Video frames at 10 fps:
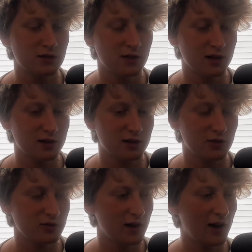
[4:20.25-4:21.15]
Like
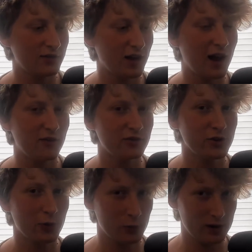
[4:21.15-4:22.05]
you have to have
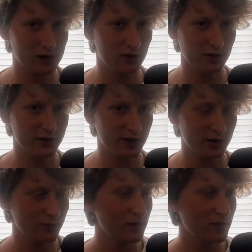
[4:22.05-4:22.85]
no weed all the time.